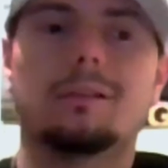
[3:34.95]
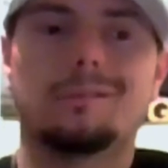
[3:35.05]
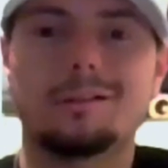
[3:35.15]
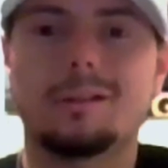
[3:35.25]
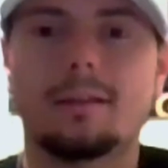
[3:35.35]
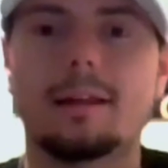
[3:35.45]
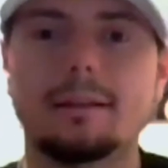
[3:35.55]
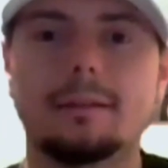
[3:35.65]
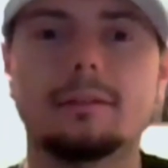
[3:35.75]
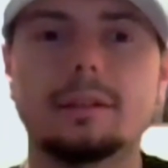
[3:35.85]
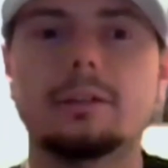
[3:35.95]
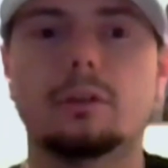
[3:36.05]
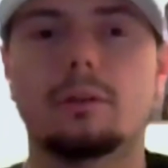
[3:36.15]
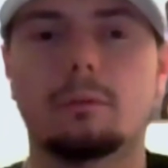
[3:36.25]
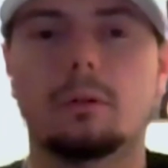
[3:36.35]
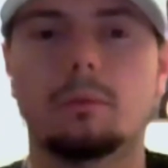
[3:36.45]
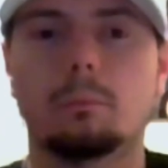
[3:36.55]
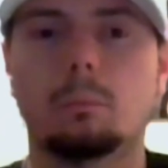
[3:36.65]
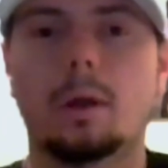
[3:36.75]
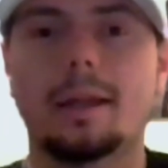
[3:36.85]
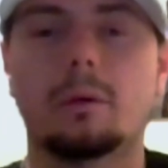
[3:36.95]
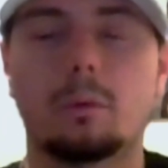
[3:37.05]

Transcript: judges tend to lean your way